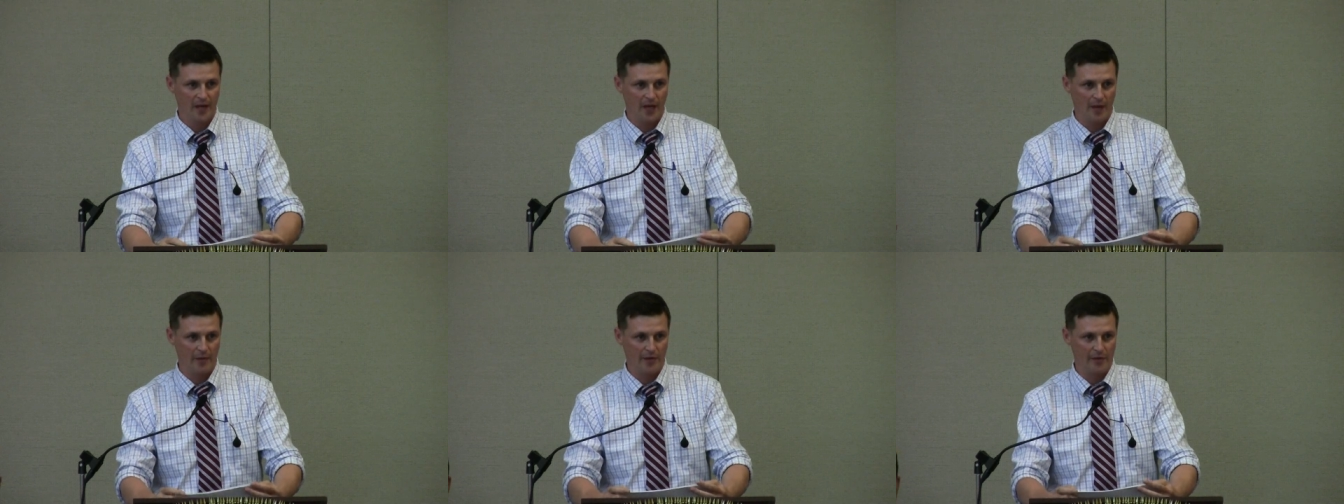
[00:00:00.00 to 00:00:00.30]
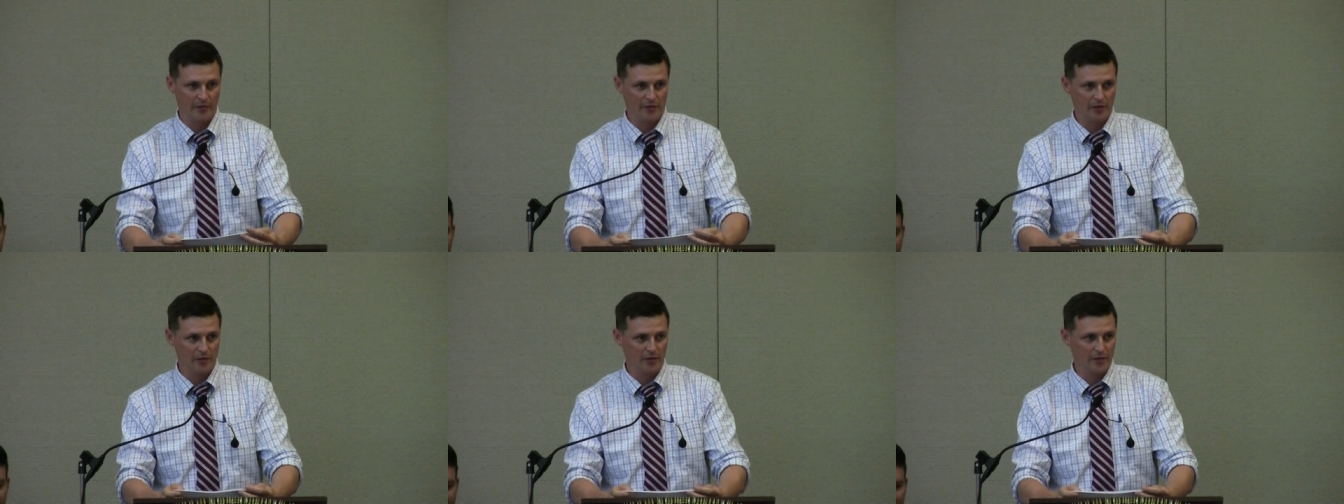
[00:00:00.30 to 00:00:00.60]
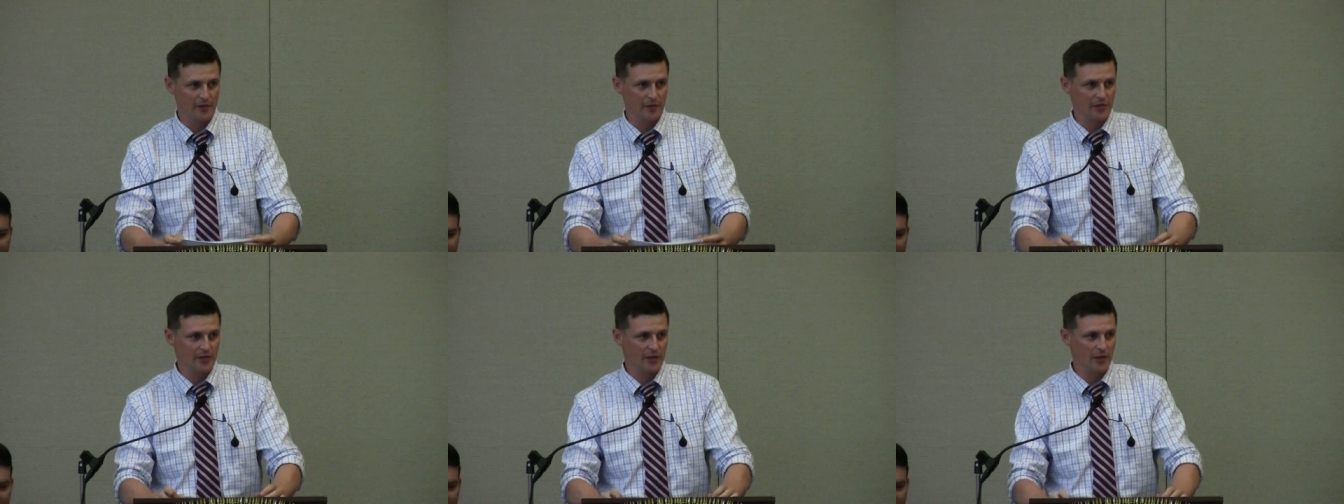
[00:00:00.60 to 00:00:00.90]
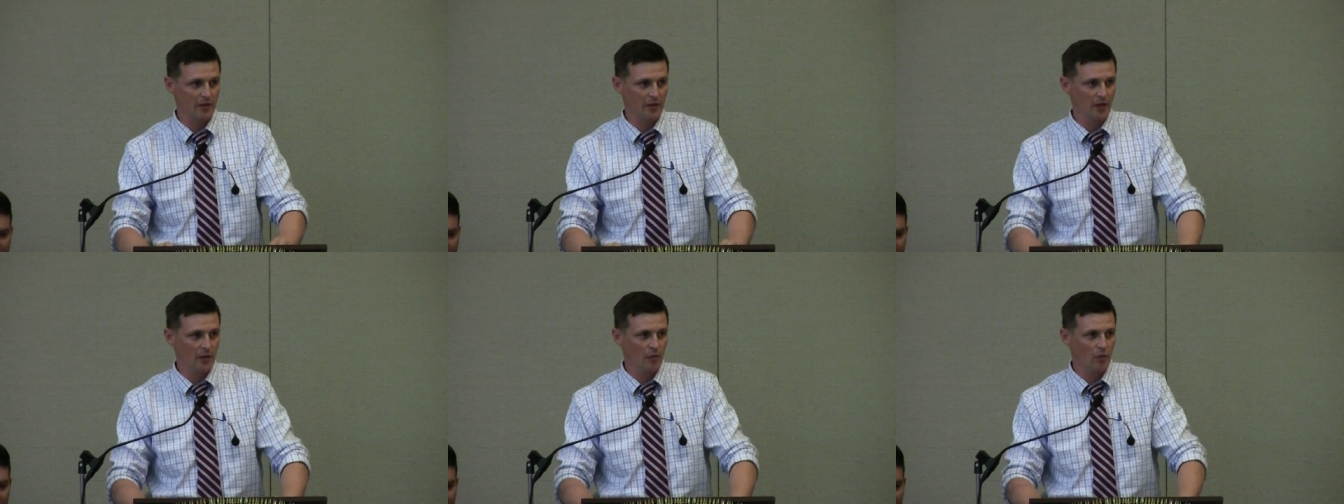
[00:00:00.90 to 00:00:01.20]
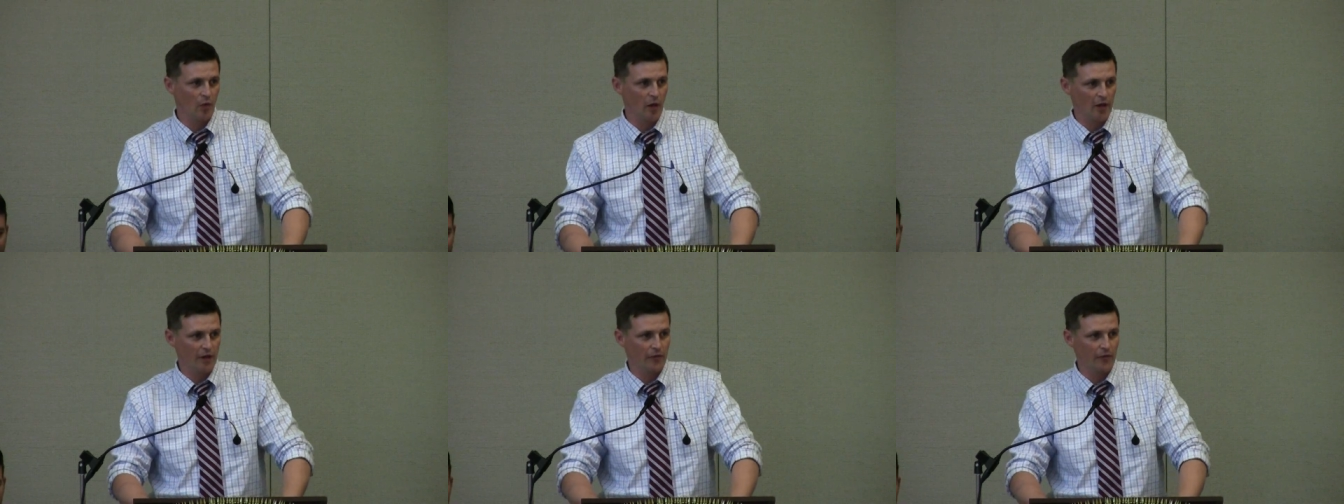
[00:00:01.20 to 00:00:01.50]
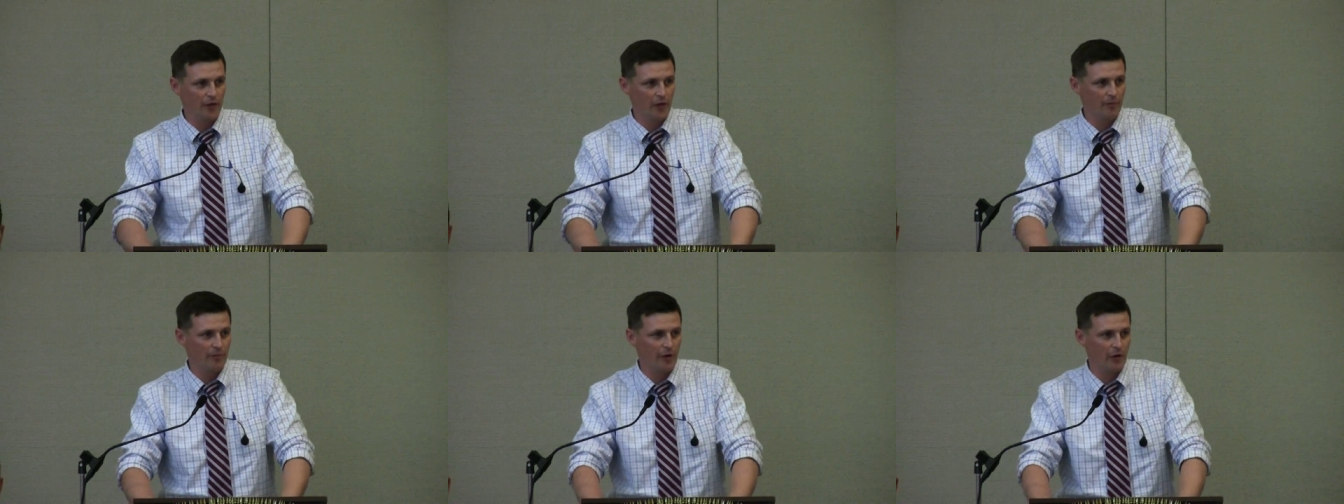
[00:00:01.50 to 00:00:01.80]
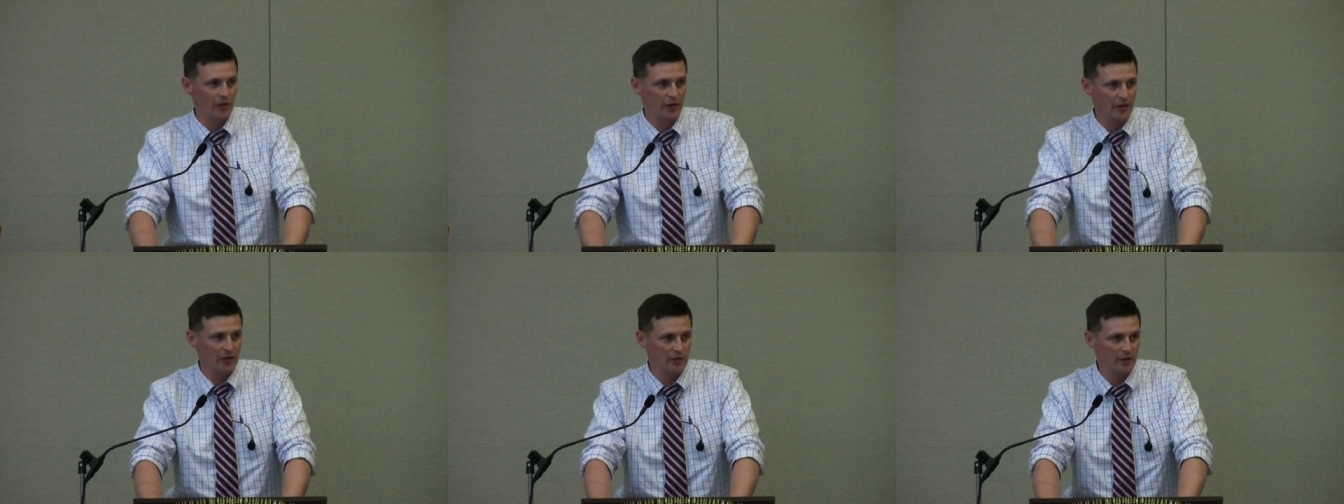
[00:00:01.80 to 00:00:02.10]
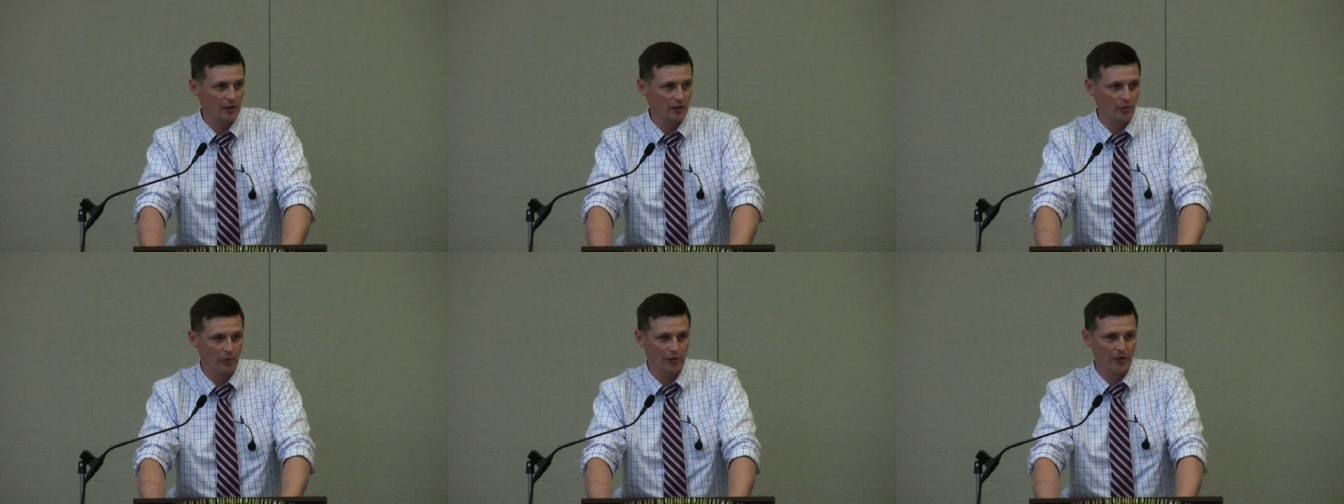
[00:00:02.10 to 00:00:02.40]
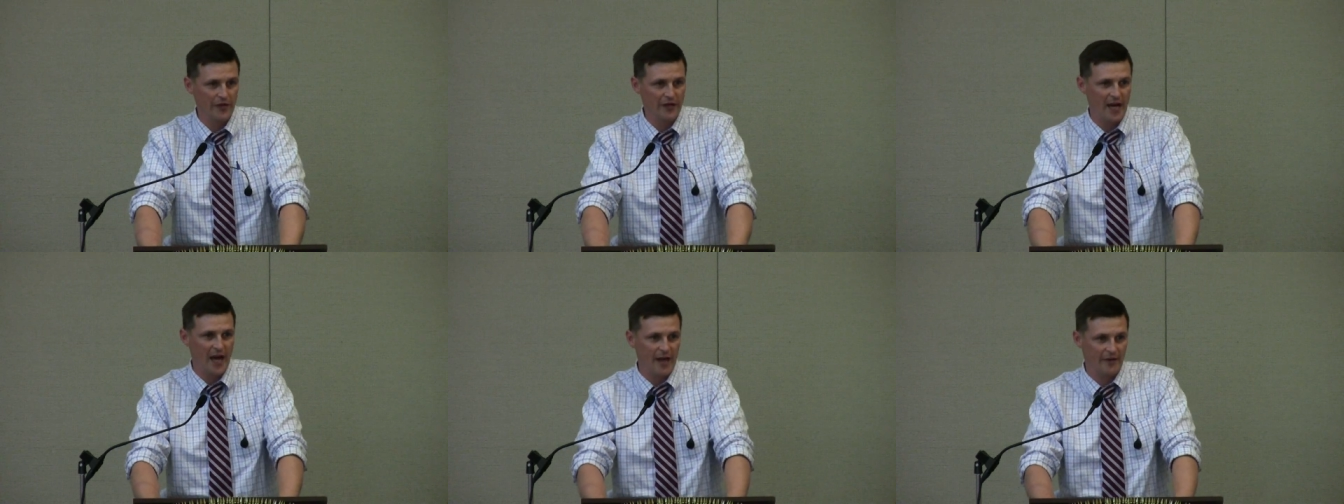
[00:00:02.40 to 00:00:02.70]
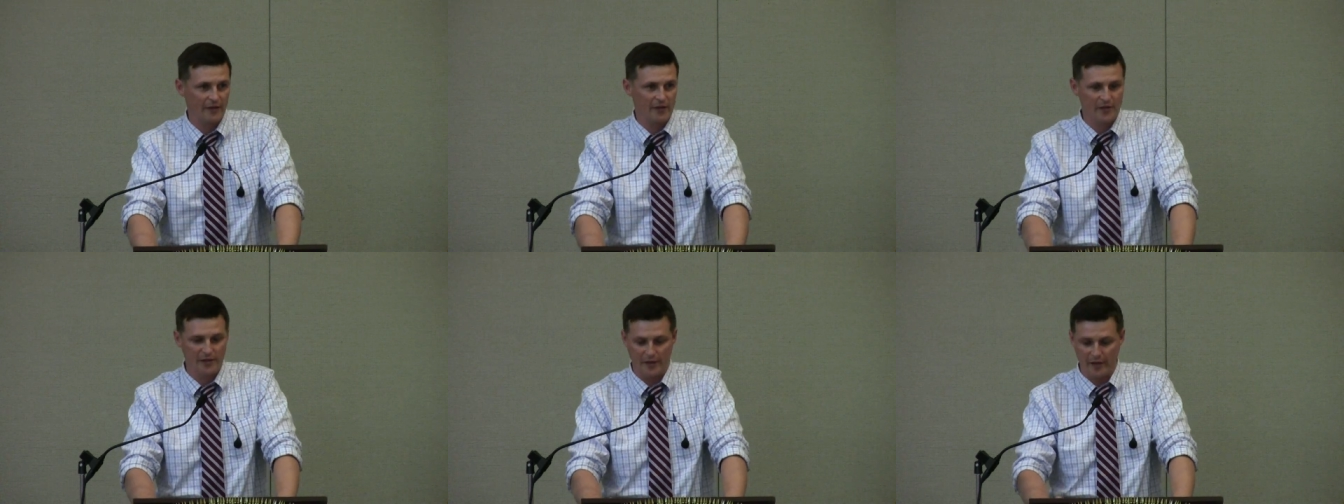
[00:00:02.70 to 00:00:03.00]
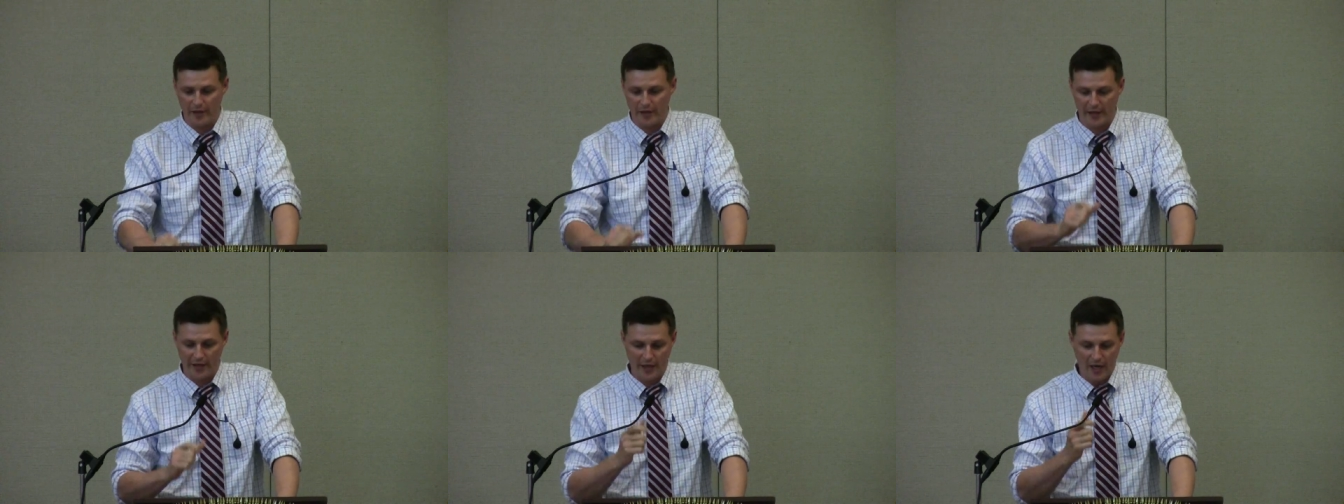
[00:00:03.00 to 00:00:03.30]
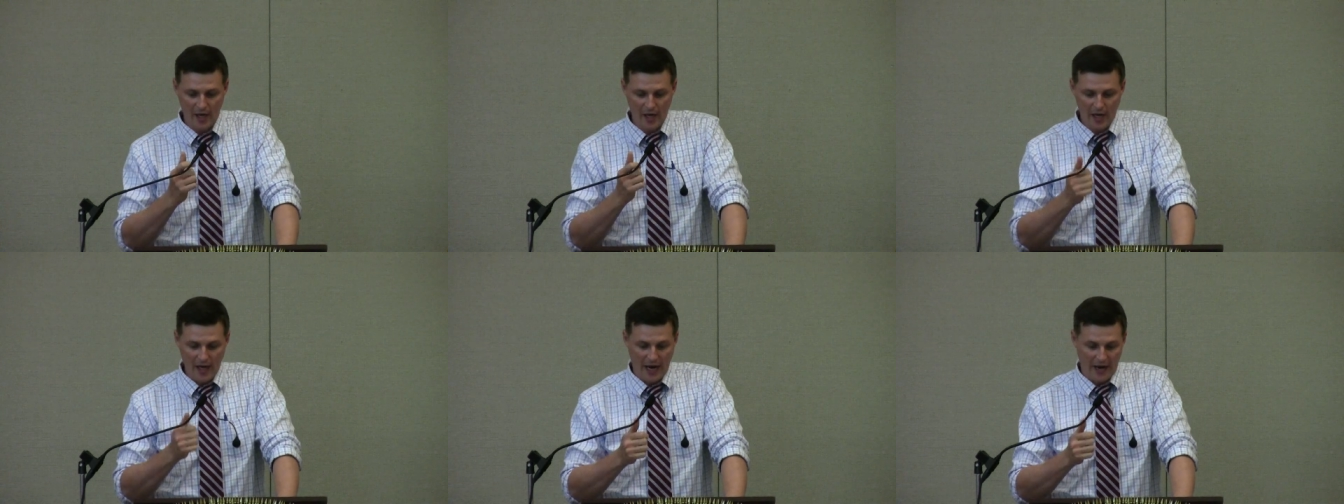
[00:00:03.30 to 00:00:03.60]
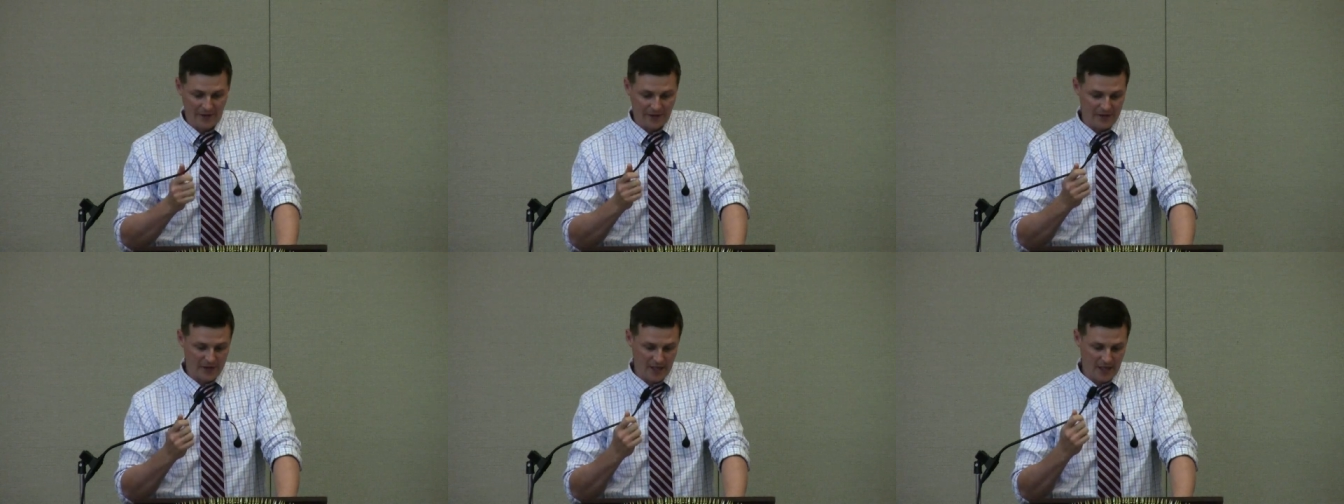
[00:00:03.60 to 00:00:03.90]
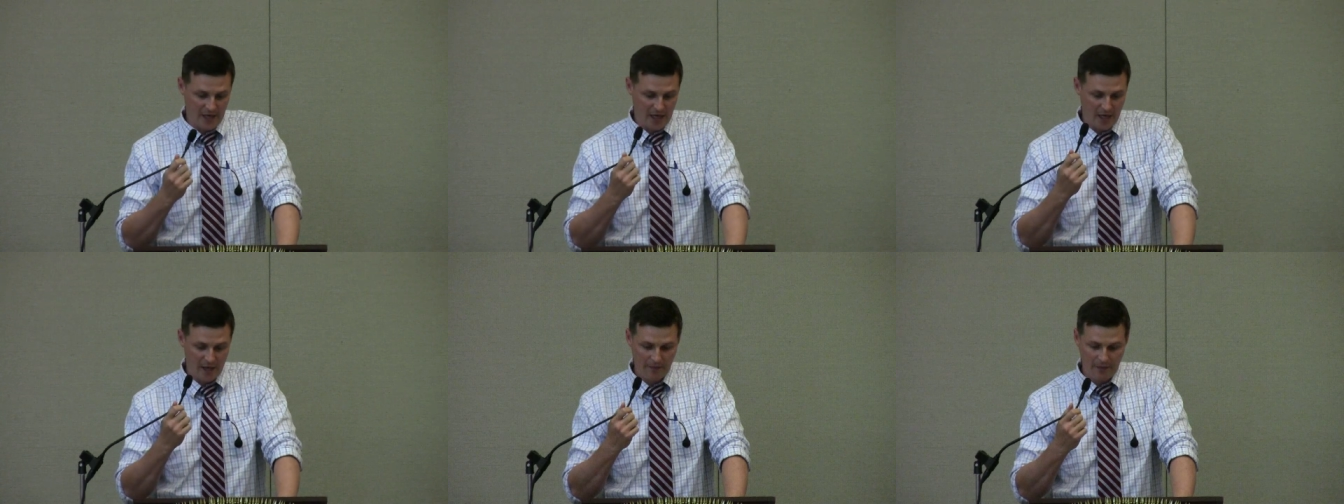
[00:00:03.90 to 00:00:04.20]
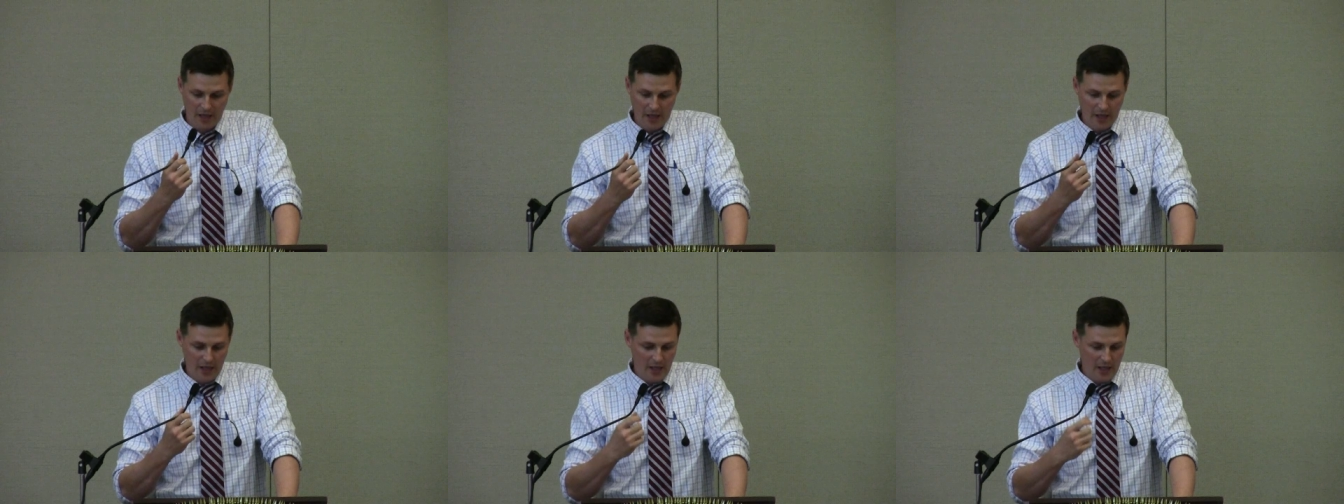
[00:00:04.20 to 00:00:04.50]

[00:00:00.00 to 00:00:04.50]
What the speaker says: And he's a wonderful opponent, a worthy adversary at the time.